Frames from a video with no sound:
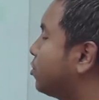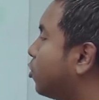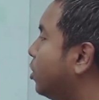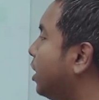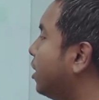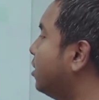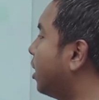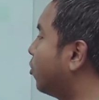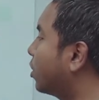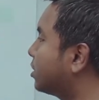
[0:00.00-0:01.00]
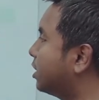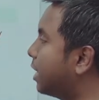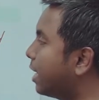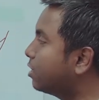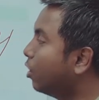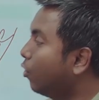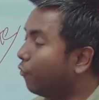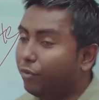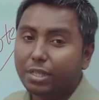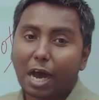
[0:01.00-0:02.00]
so here here you can see that
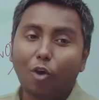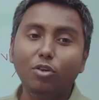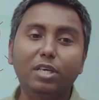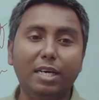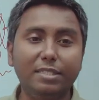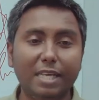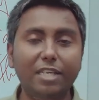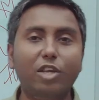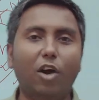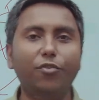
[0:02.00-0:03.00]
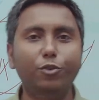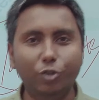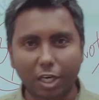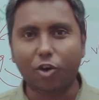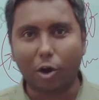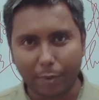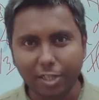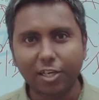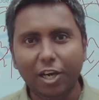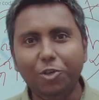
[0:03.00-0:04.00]
without consent of union
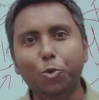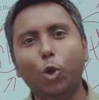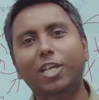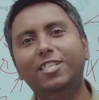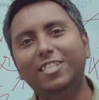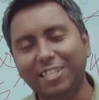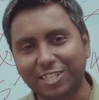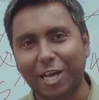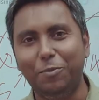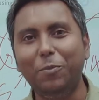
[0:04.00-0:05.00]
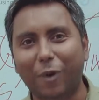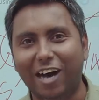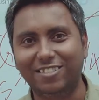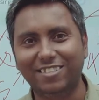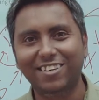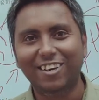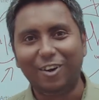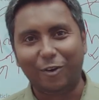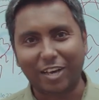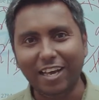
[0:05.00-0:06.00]
government, no decisions can be passed.
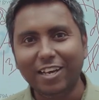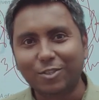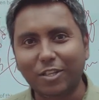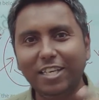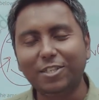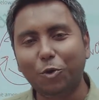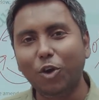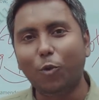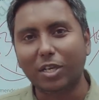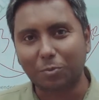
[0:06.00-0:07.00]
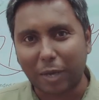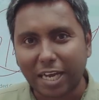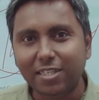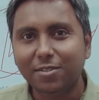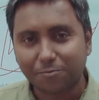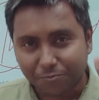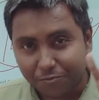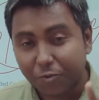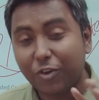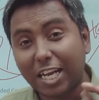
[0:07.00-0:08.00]
Okay. So this rule was made
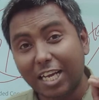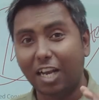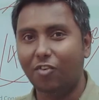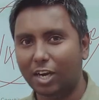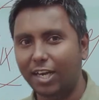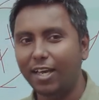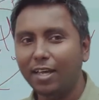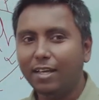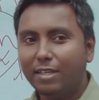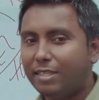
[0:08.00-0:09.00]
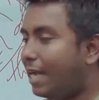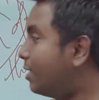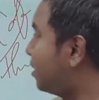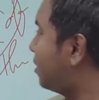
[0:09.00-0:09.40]
very cleverly that